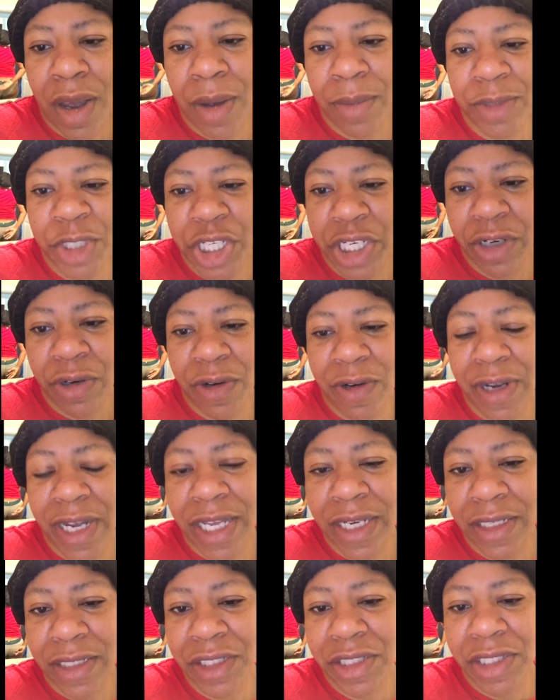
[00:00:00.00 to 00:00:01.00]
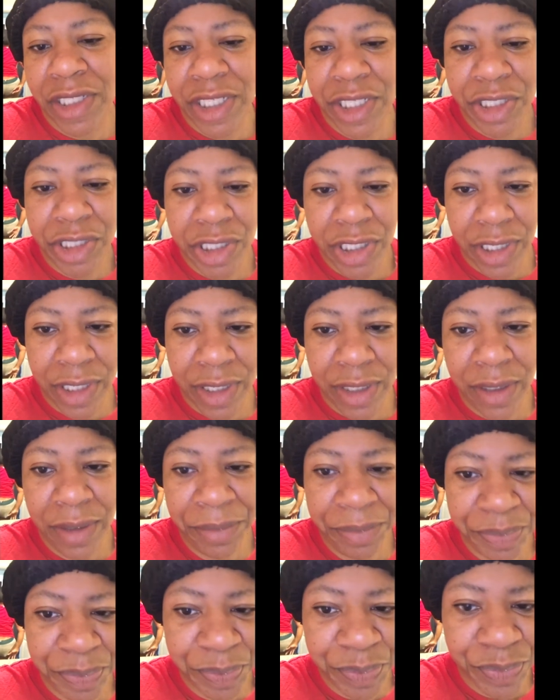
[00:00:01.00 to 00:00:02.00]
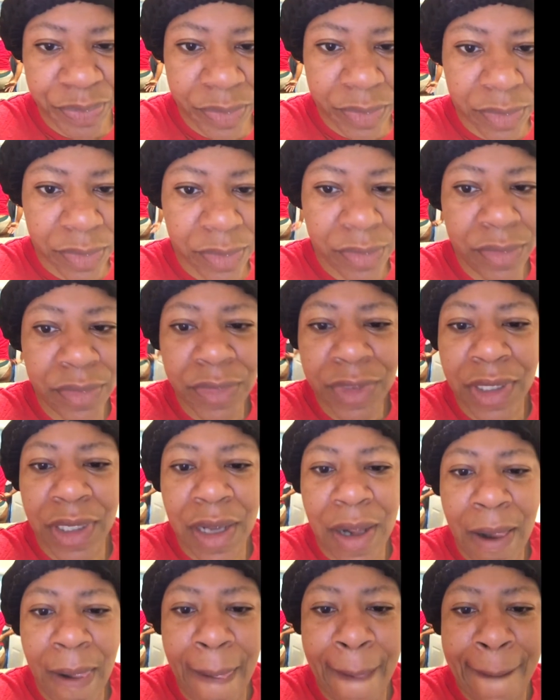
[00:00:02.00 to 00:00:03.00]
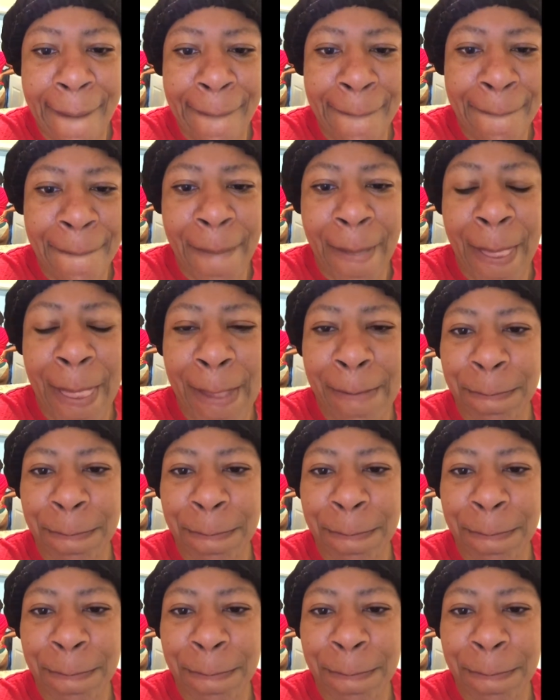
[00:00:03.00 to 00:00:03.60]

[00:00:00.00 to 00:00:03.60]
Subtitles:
general anesthesia, I